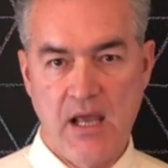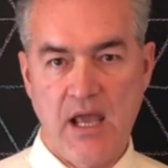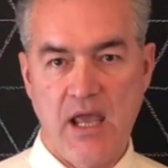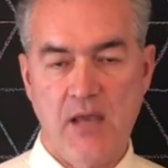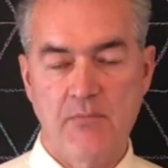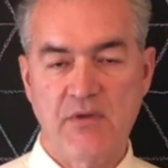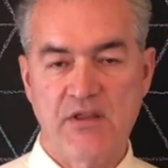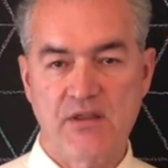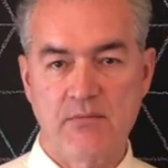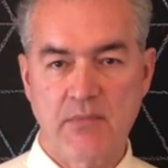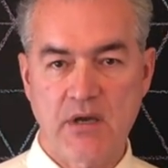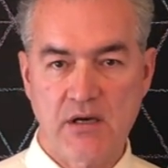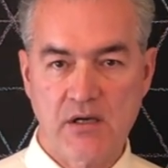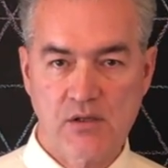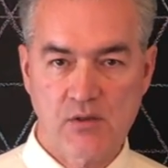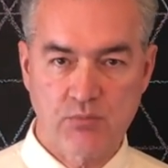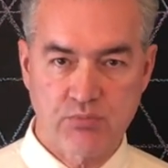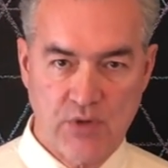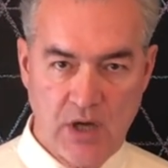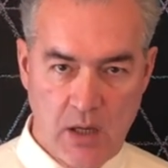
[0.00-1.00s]
a mathematical
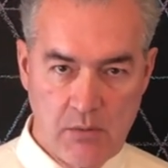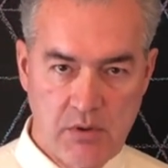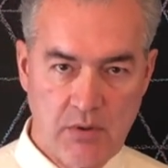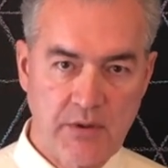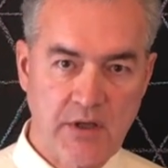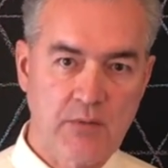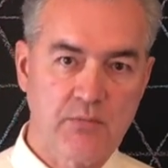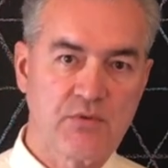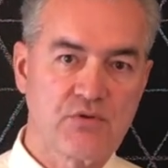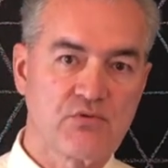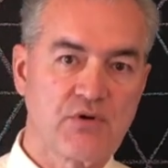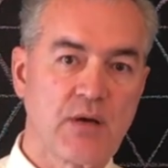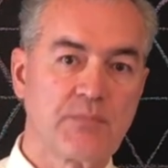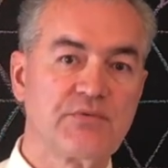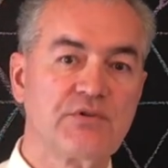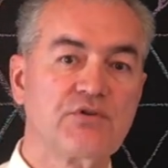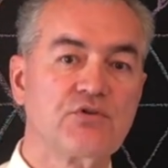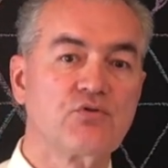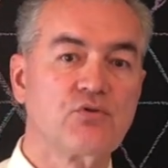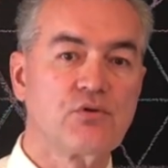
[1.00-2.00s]
problem can be wrapped
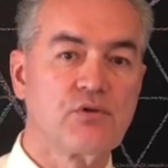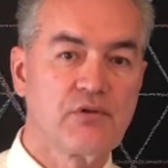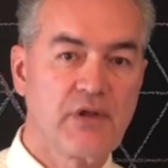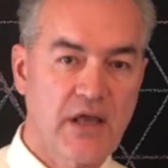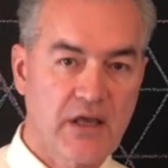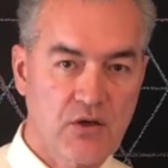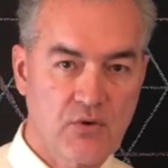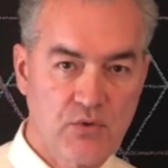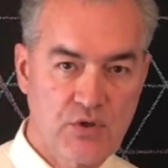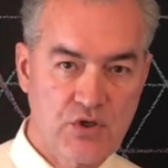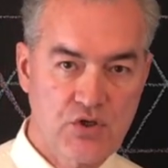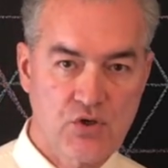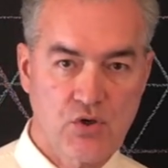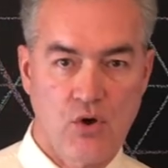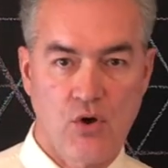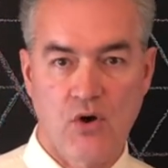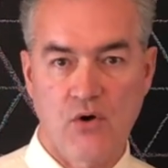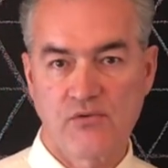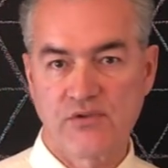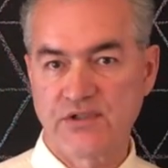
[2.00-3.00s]
into a language
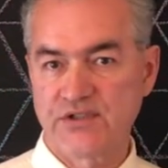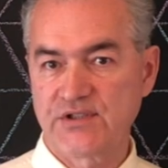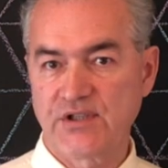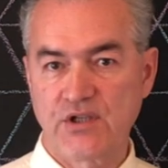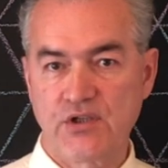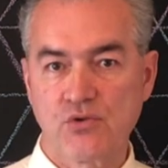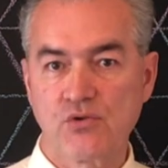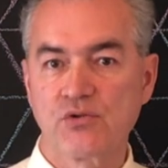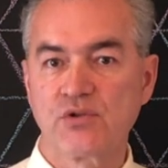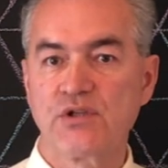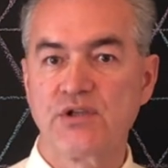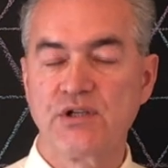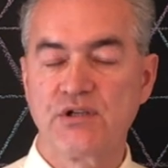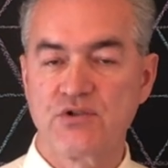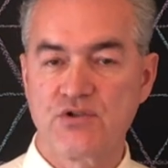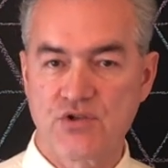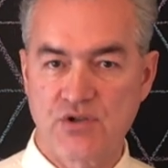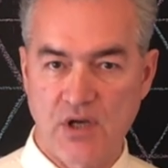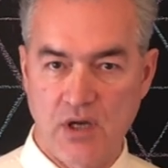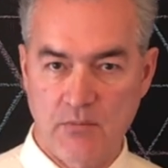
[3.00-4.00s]
of, let's say, Euclidean
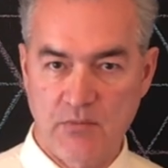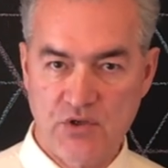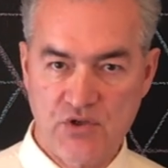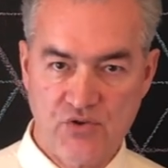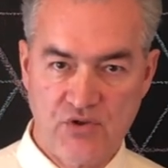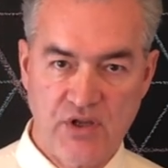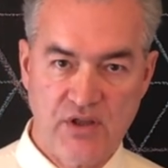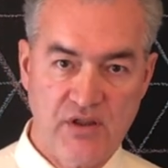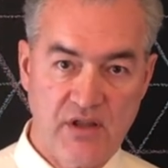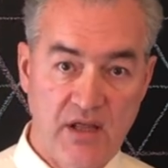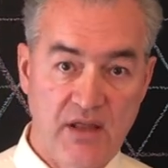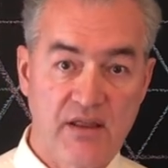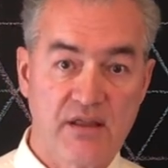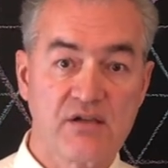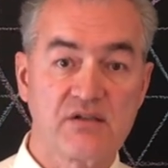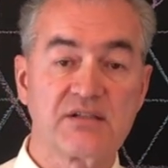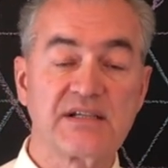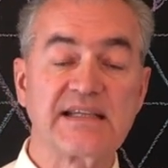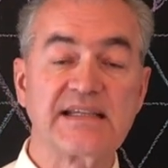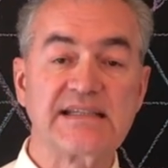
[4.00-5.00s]
geometry, then
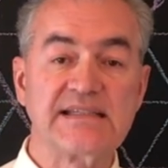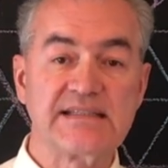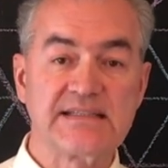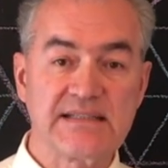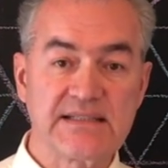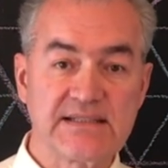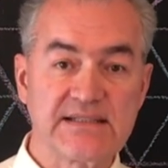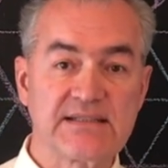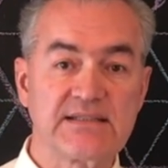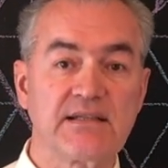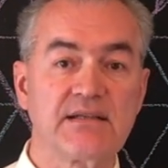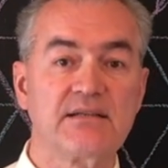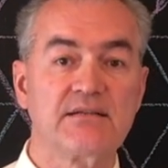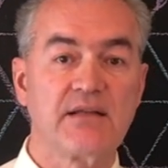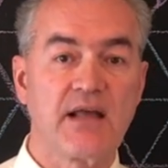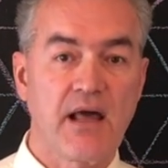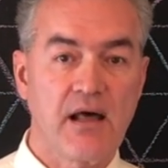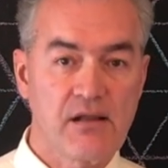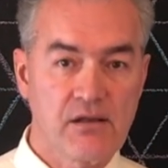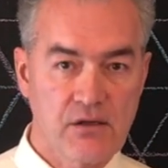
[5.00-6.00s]
there exists an
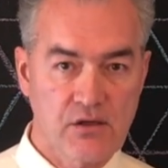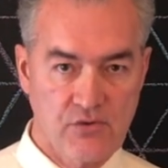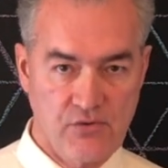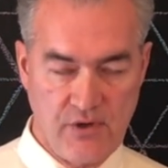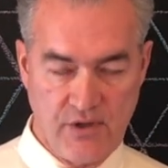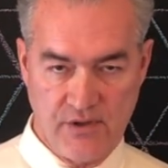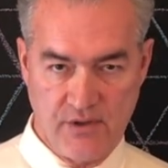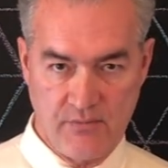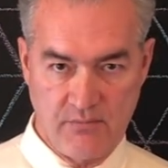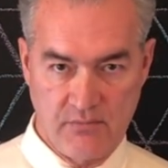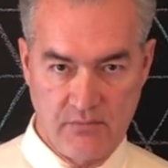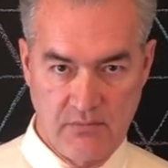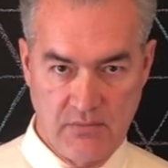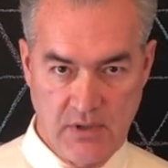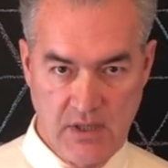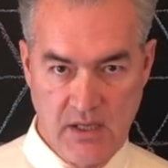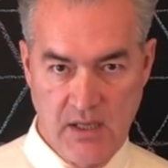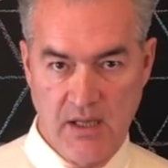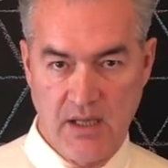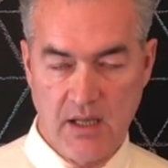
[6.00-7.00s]
algorithm.
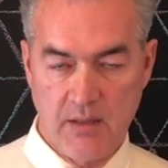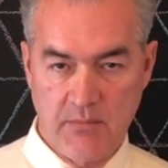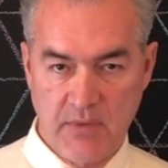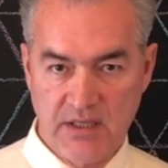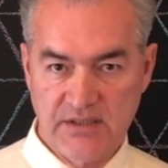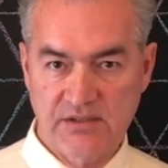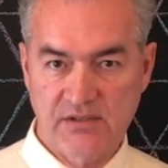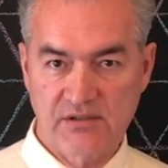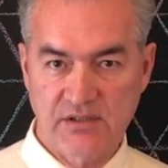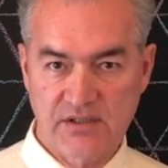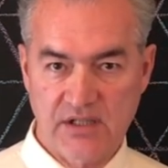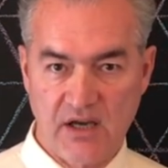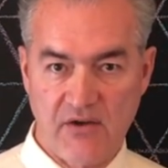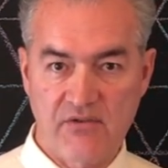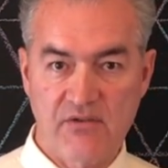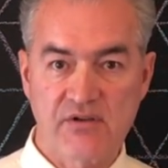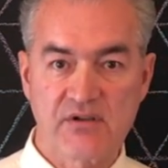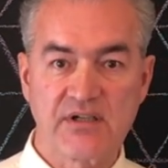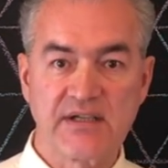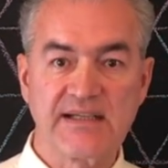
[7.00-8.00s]
Amazingly enough,
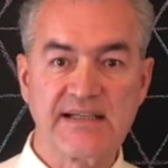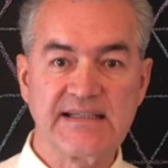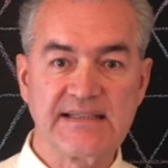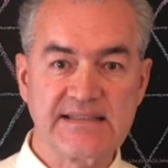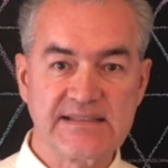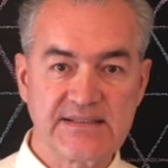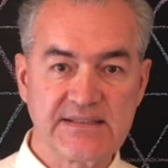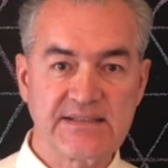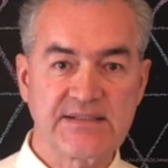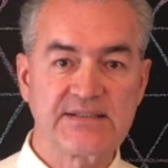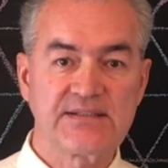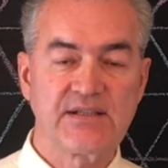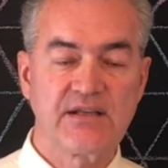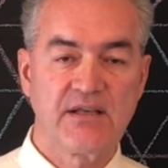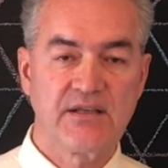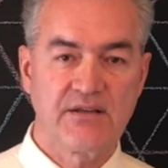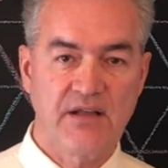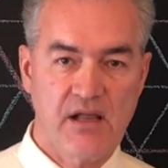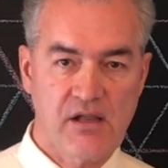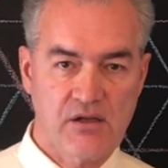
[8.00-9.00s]
there exists
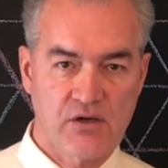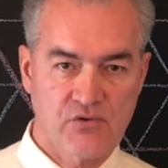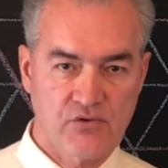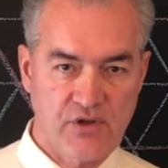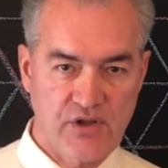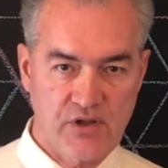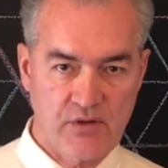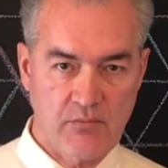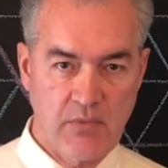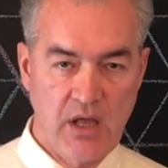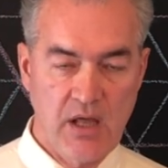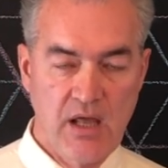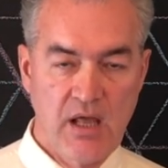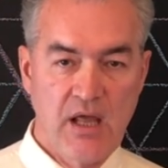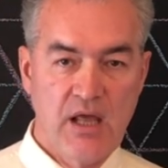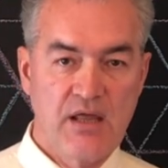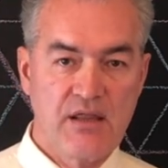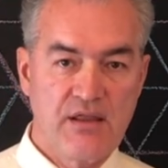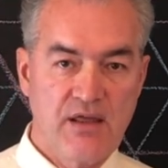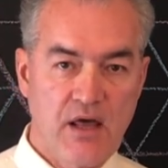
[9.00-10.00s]
an algorithm
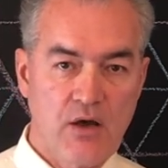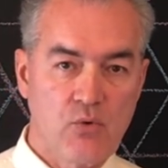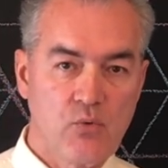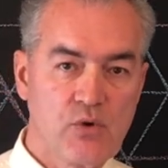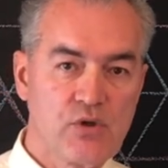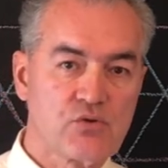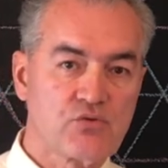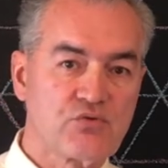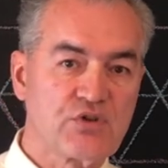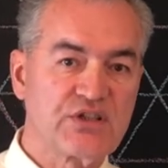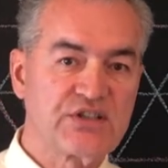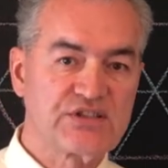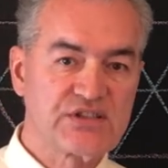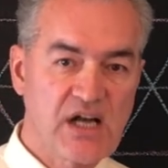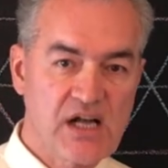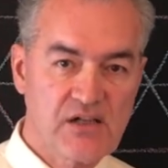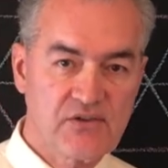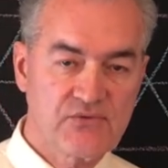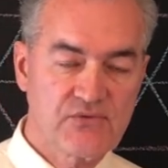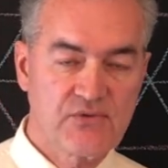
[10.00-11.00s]
that will
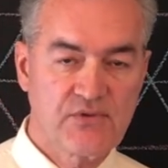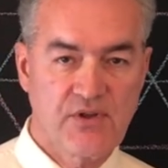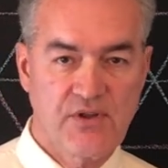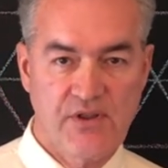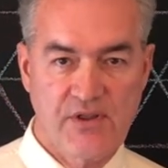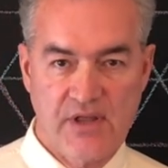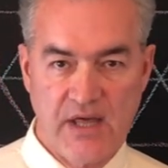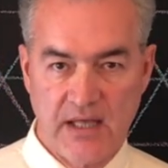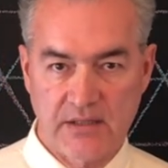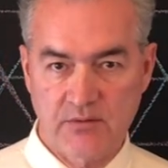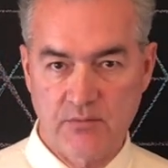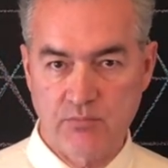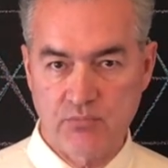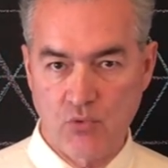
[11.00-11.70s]
resolve that